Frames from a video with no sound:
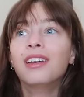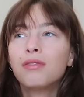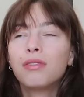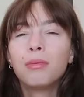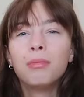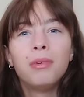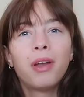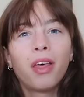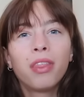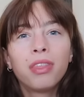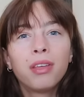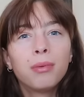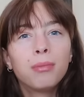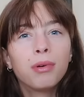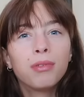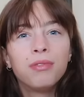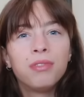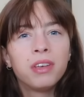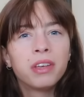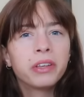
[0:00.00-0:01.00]
from nothing
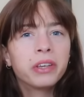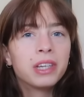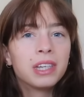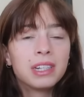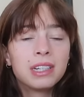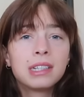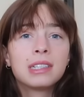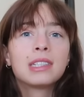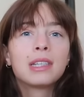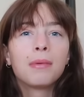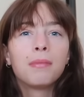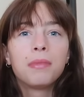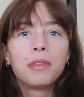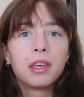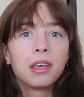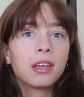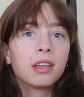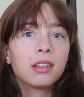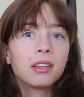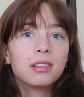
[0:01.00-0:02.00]
but feeling to
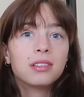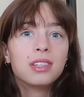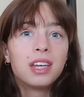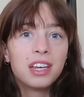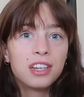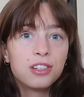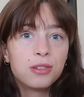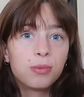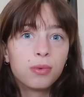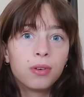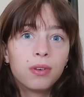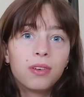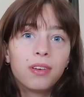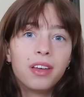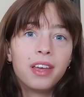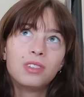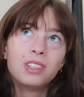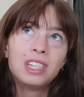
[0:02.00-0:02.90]
something tangible.